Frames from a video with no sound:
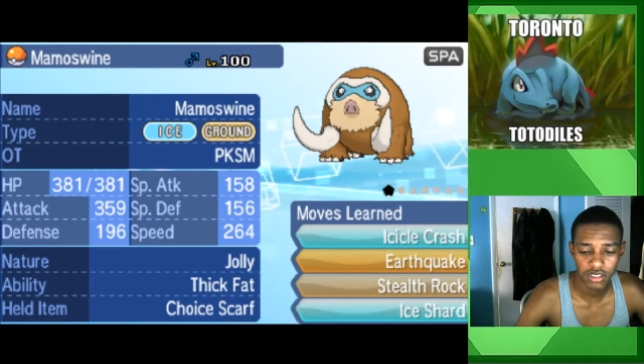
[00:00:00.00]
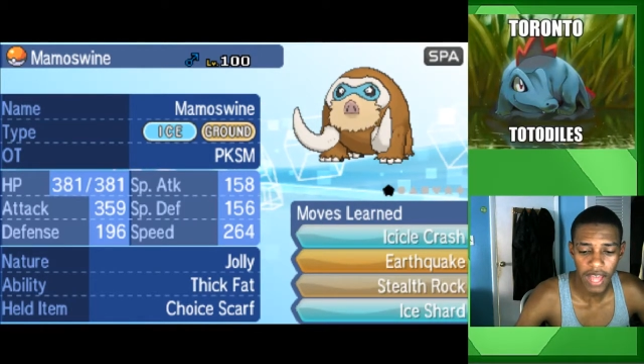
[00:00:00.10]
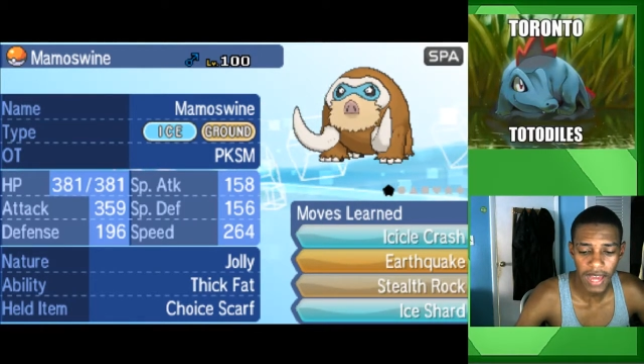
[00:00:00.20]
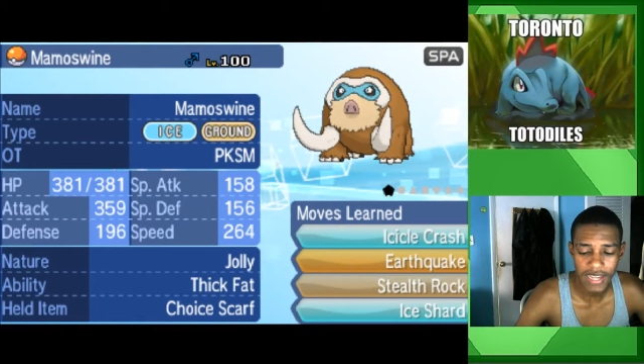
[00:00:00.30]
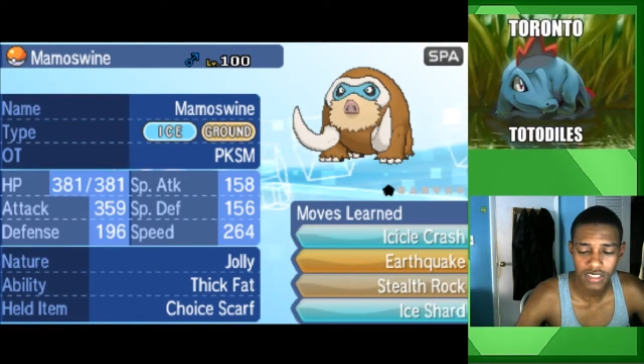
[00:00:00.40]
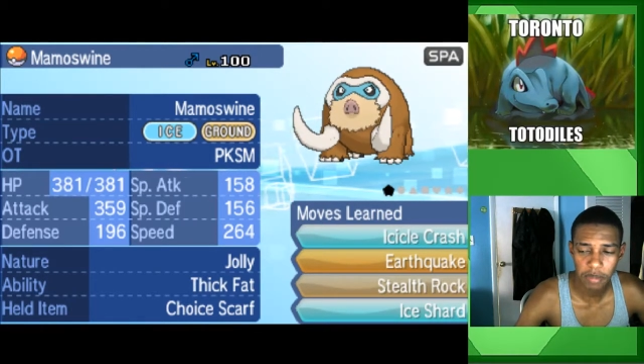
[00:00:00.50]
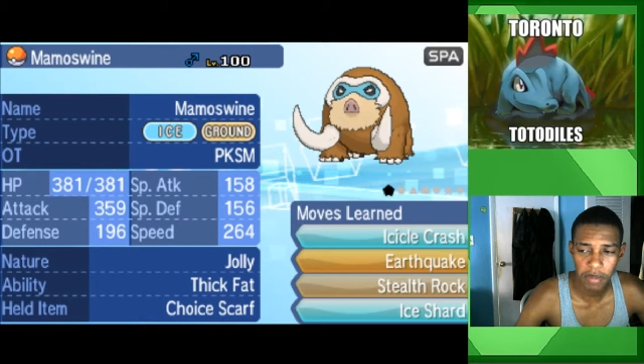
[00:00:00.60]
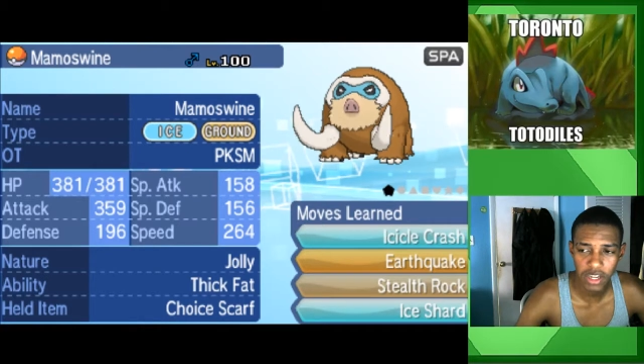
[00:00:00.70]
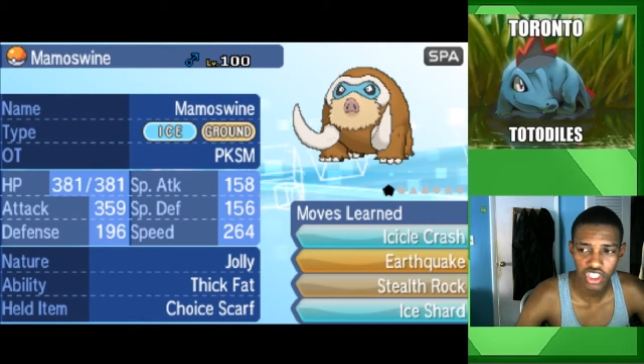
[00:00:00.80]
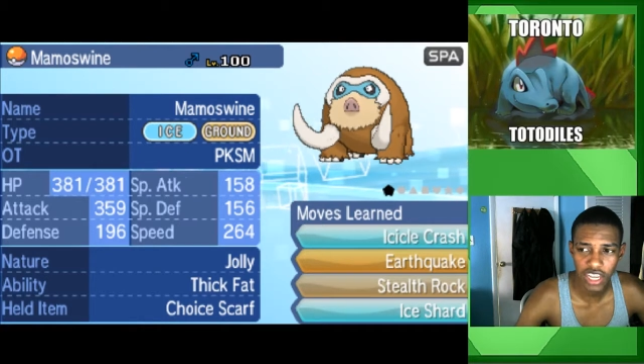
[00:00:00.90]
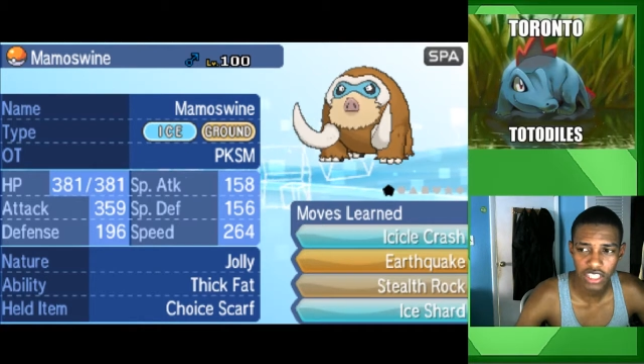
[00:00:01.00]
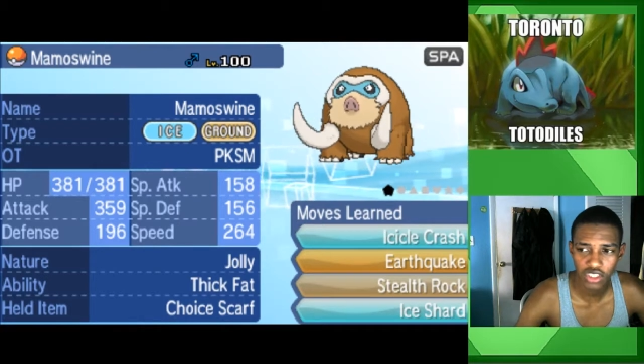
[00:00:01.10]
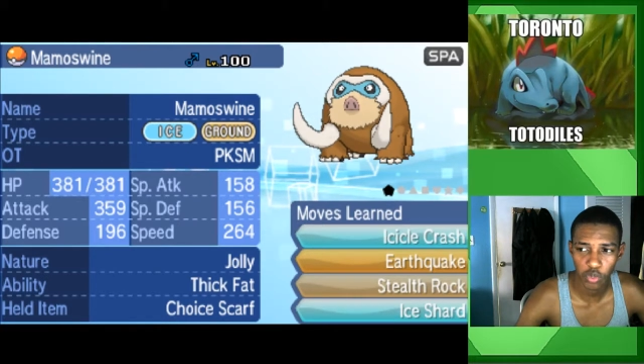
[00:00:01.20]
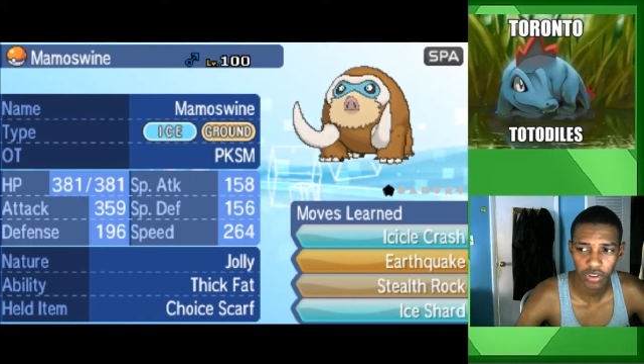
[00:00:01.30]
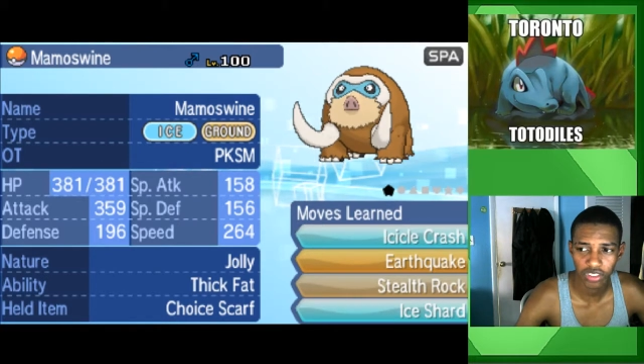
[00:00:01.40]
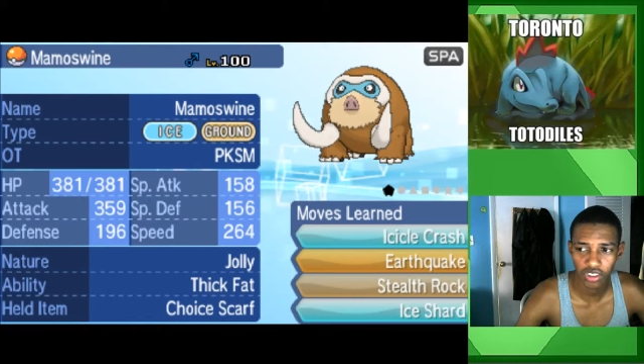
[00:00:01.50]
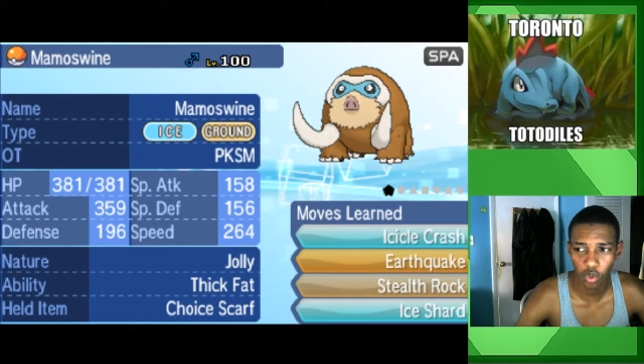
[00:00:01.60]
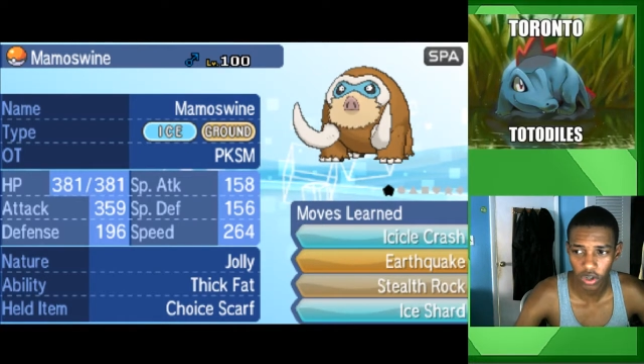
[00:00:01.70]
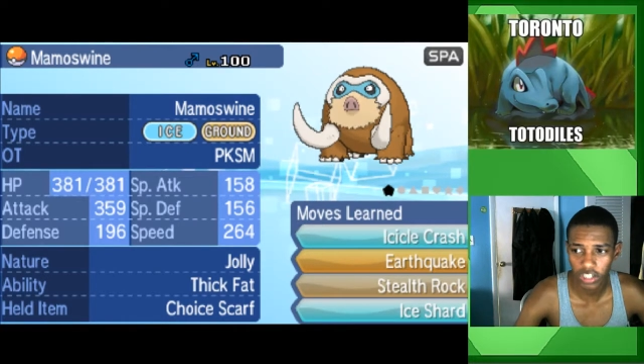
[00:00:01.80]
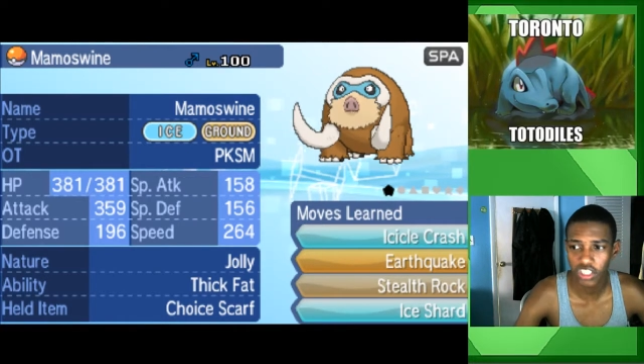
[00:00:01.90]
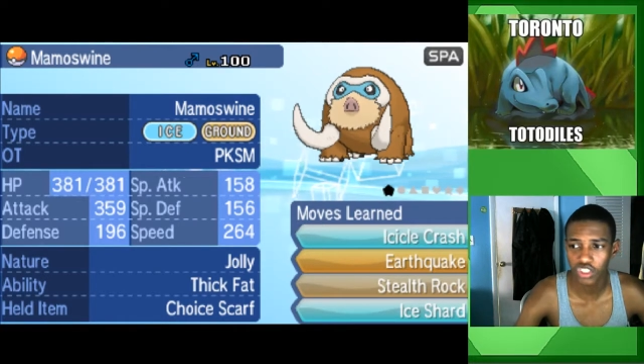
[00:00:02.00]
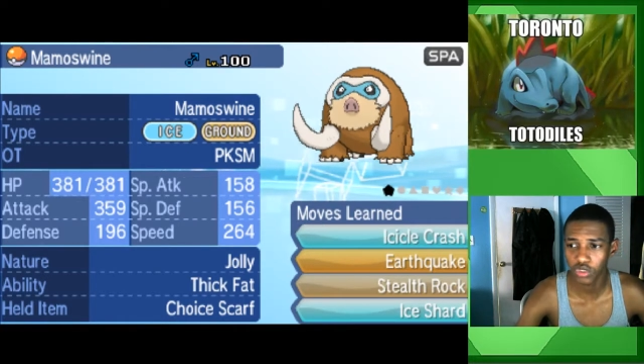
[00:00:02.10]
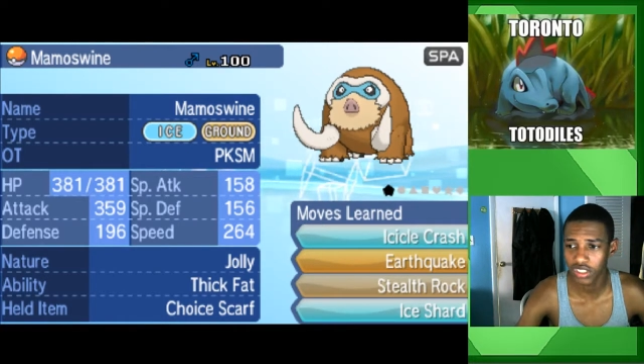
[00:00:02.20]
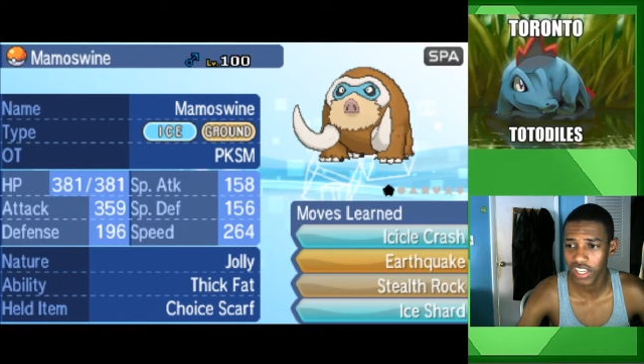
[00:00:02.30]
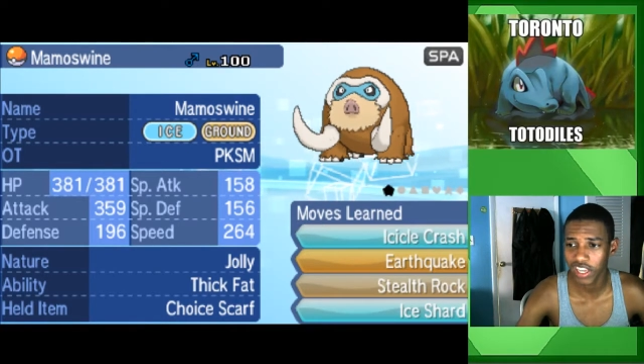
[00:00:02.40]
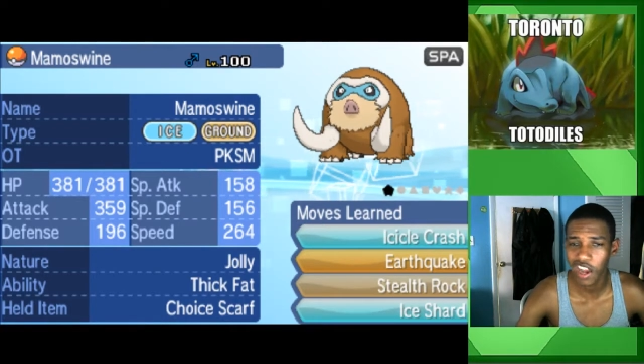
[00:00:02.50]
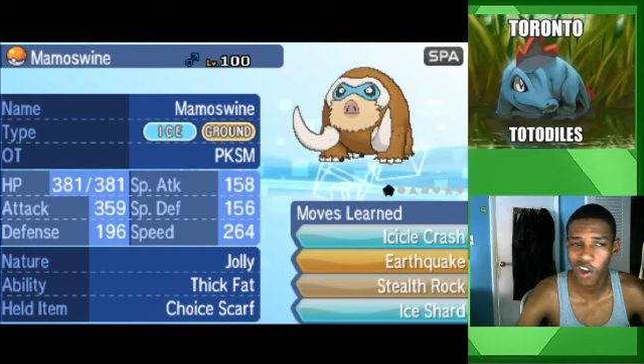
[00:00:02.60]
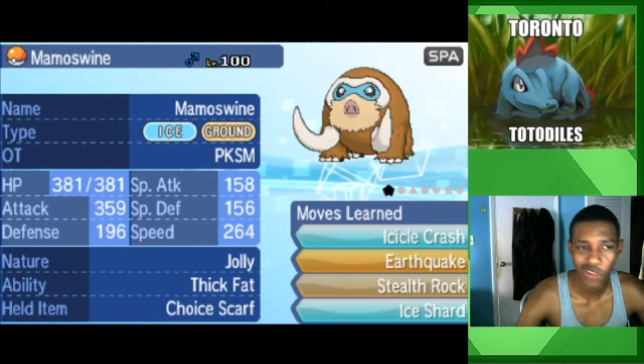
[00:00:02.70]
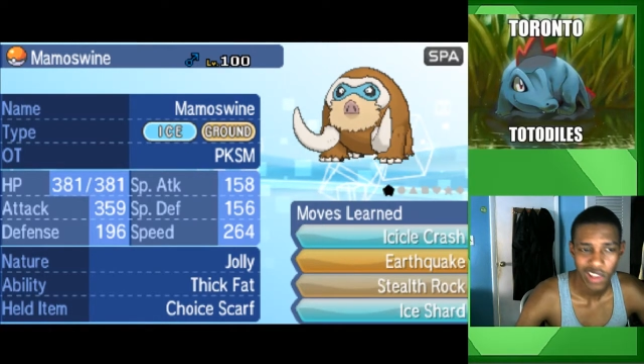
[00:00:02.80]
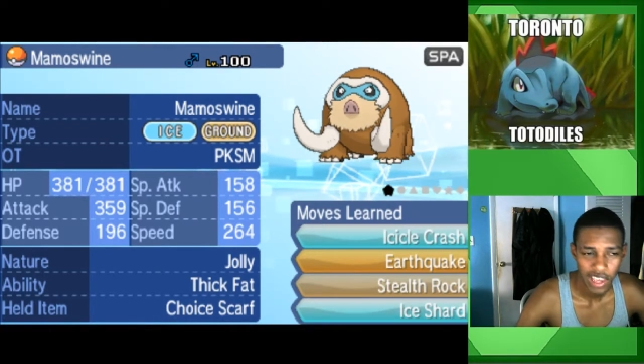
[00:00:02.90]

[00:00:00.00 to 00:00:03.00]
at least the Meta-chan to where the Horn Leech would take it out.